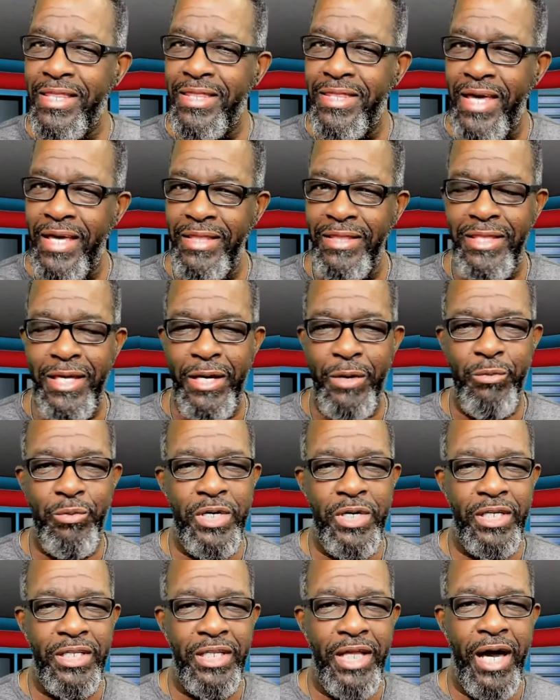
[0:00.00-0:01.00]
Then they
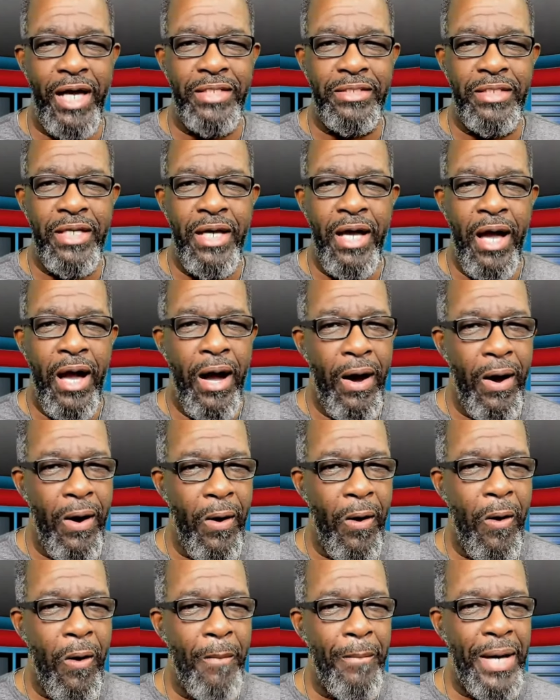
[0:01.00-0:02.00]
realize
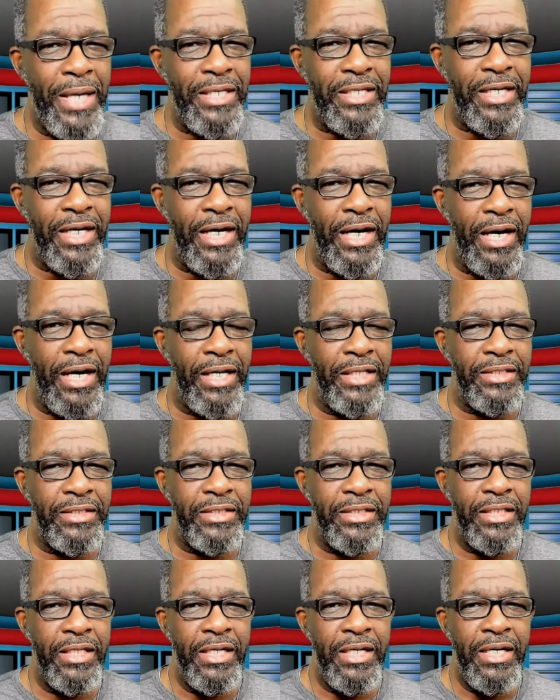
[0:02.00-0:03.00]
oh my God,
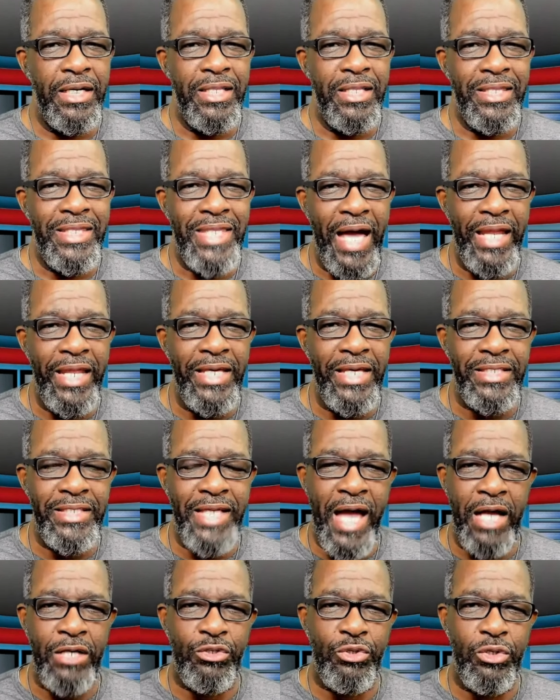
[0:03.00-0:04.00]
that is
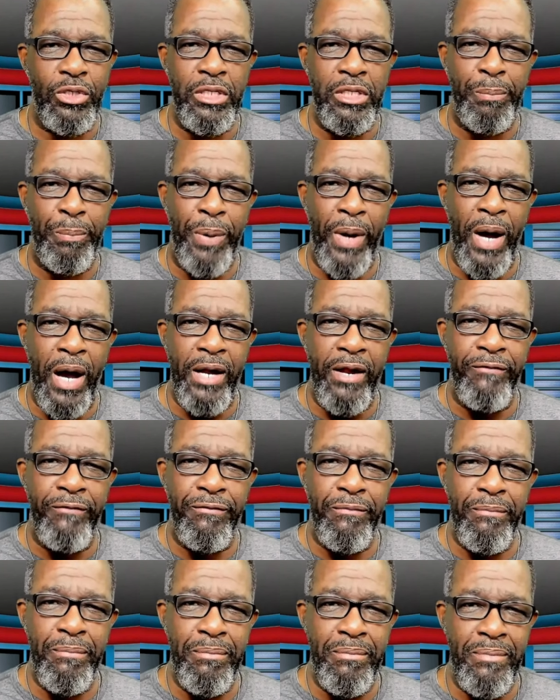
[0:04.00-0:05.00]
actually part of
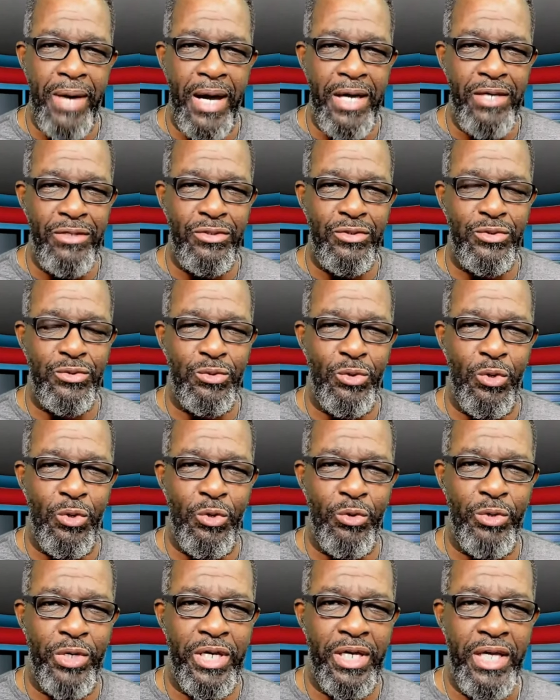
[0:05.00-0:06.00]
my
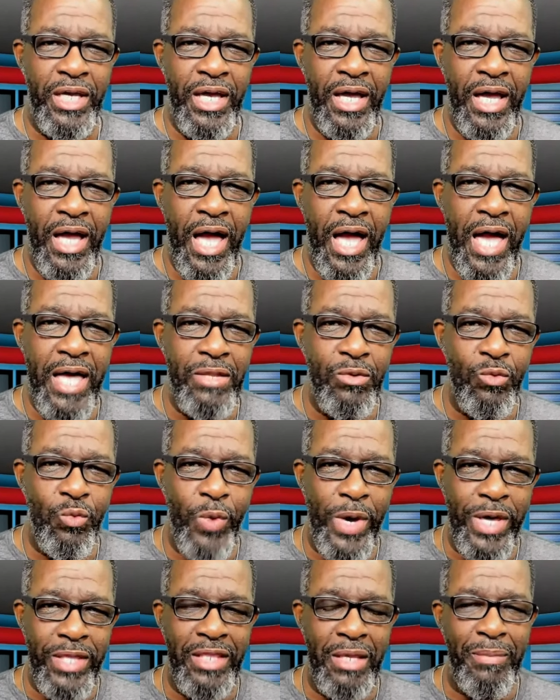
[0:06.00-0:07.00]
story. And
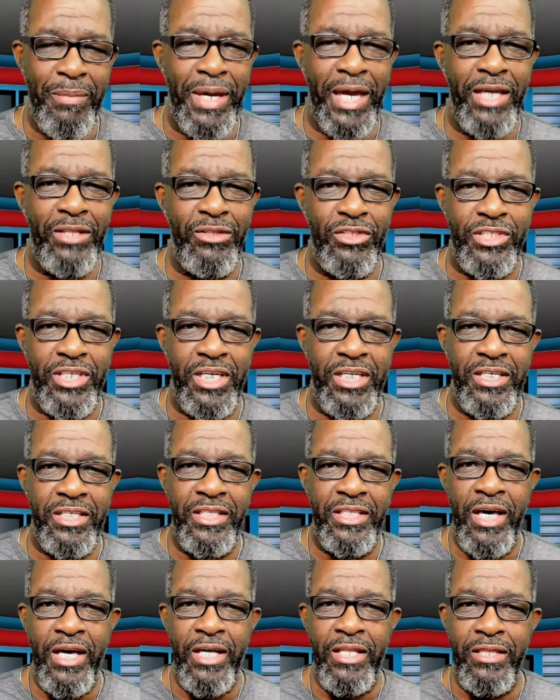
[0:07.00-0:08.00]
when they begin to tell
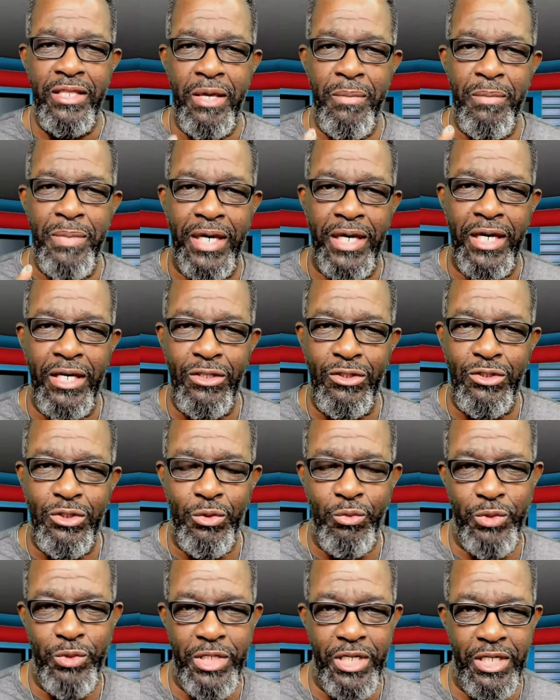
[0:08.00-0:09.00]
it, they begin
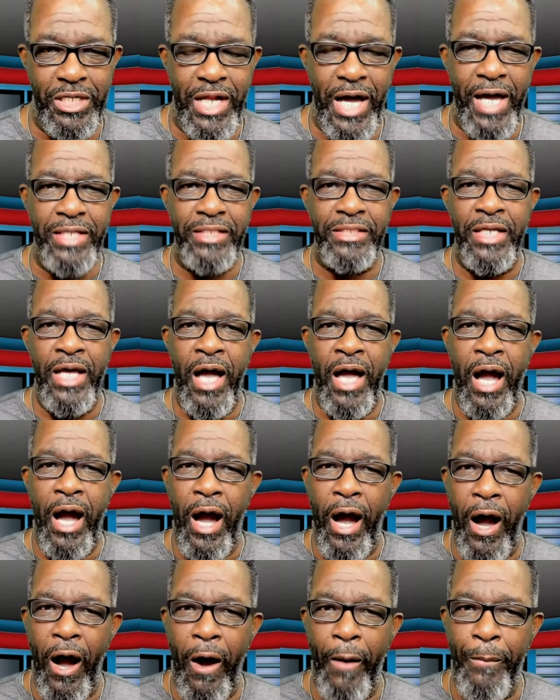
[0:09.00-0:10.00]
to realize
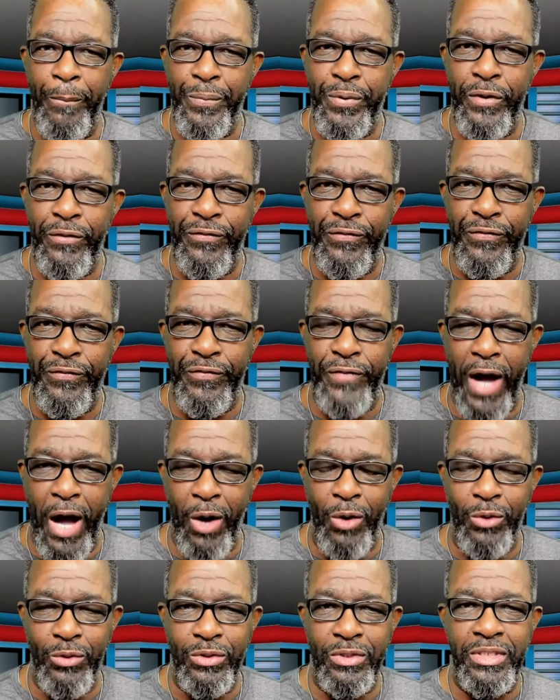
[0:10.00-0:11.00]
how
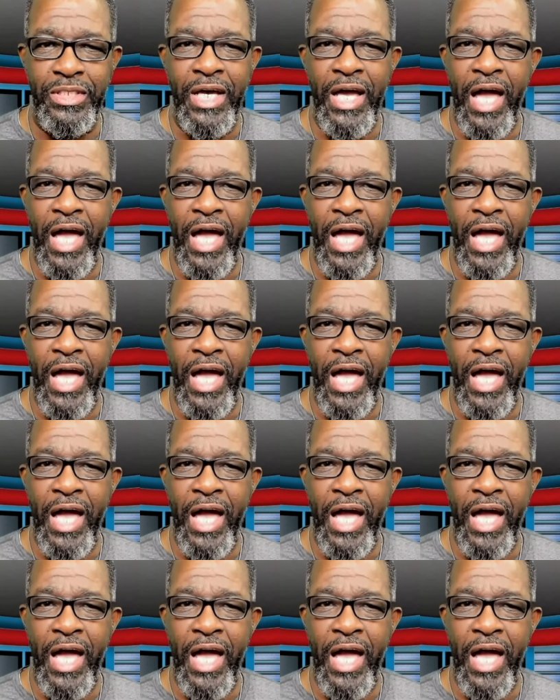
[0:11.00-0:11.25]
profound